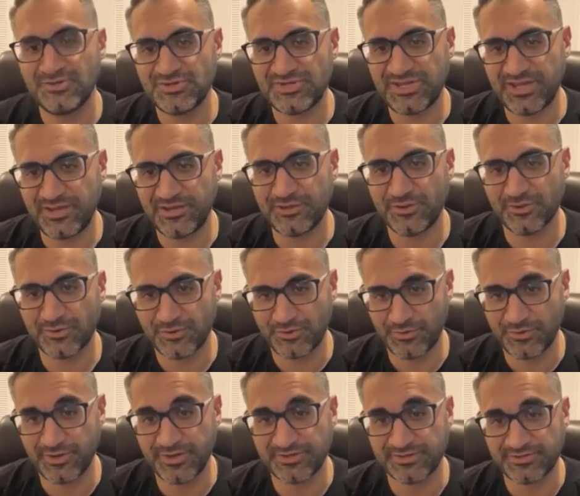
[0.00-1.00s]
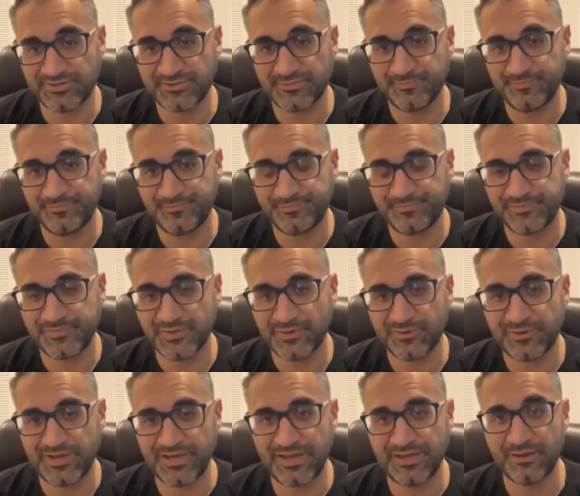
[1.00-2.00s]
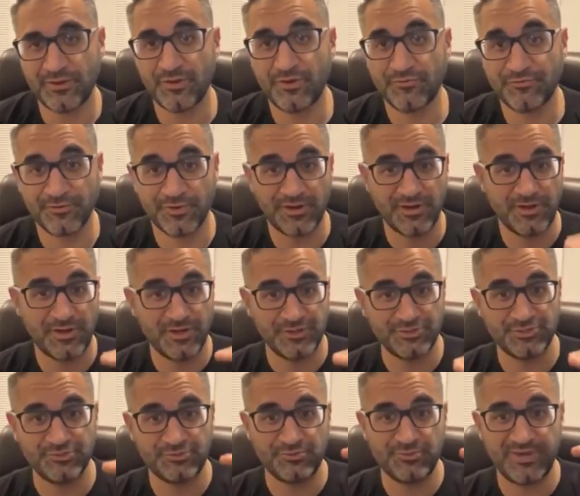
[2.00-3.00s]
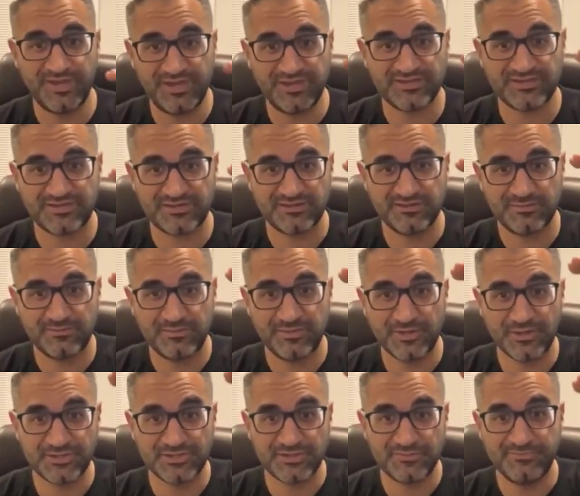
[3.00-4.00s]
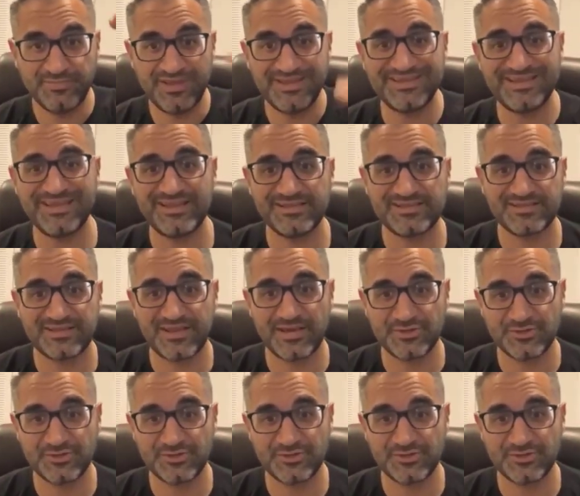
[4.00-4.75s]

you stake your coins. Okay, over 100 weeks, there's a minting